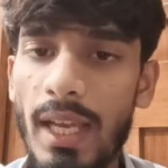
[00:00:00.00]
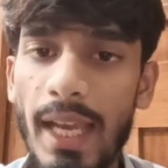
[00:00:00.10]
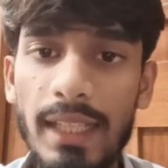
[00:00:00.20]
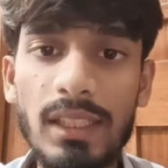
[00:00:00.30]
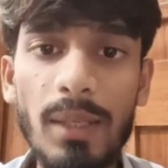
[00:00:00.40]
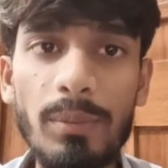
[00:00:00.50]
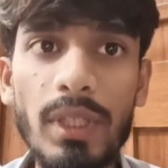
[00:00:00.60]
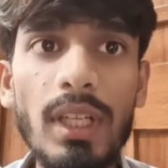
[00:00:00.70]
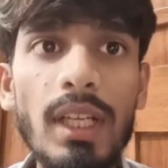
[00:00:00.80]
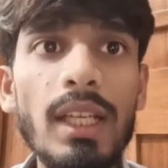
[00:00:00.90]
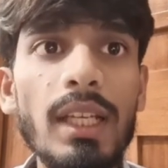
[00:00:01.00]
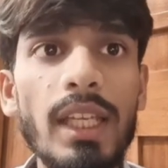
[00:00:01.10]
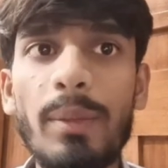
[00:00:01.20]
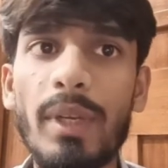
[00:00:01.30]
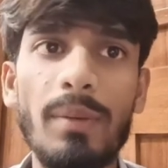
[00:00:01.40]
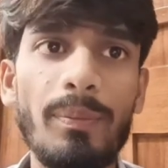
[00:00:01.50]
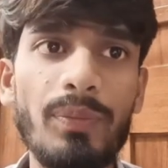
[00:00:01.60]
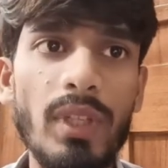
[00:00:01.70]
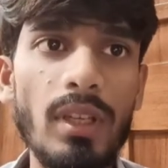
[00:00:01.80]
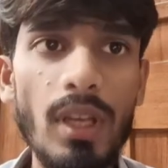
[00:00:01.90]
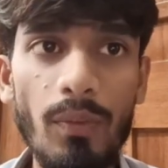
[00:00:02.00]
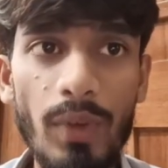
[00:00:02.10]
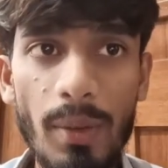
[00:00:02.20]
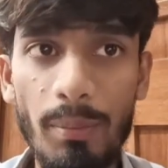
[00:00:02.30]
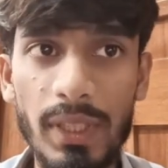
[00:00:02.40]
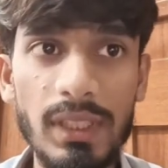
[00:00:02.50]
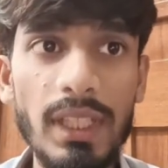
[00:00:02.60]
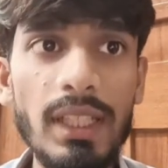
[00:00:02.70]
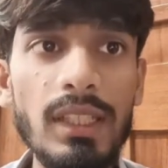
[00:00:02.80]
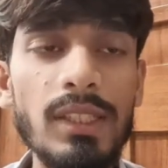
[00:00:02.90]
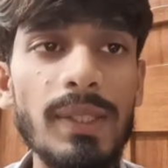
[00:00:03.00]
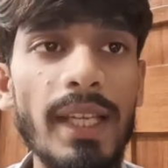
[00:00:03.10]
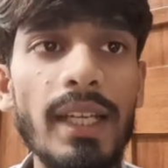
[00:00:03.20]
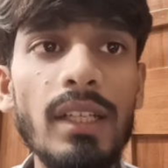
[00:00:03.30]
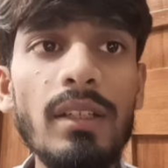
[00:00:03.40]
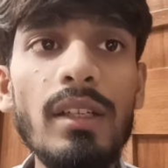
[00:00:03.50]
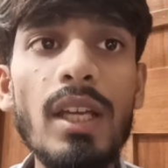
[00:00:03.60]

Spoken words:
Example, email, where a message is sent